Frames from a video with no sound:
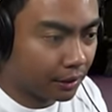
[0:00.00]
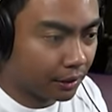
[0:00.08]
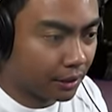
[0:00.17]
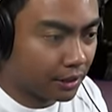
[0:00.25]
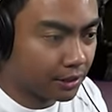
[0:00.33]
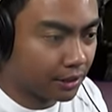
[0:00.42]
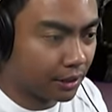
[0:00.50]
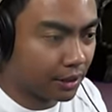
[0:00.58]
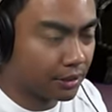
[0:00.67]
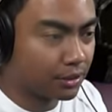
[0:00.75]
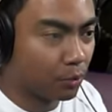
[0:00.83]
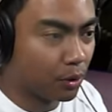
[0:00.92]
There it is. There it
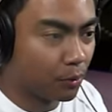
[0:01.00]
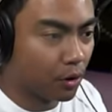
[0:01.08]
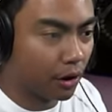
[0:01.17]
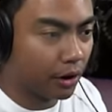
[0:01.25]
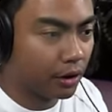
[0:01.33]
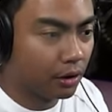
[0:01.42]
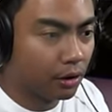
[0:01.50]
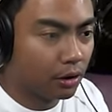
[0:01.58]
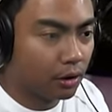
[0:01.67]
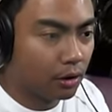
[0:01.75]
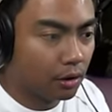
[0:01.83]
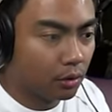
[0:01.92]
is. One more
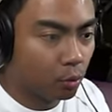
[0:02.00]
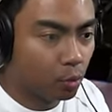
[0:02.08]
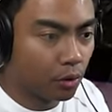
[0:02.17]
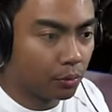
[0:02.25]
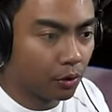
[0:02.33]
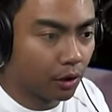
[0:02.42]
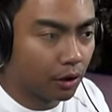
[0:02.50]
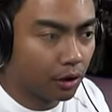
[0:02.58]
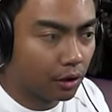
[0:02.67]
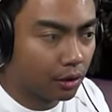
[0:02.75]
one more.